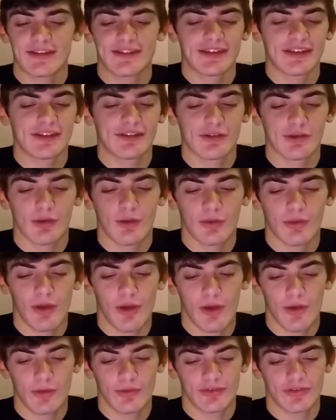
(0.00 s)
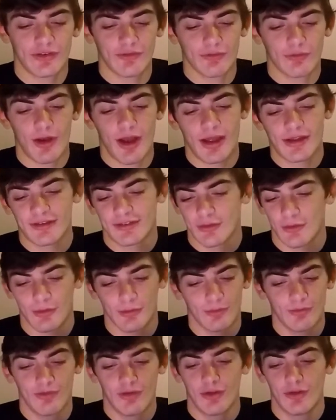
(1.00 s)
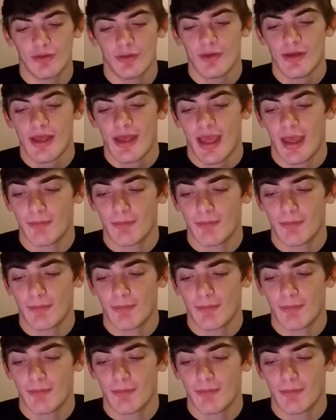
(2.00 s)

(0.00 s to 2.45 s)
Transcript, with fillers: the six-year-old host of Ryan's Toy Review,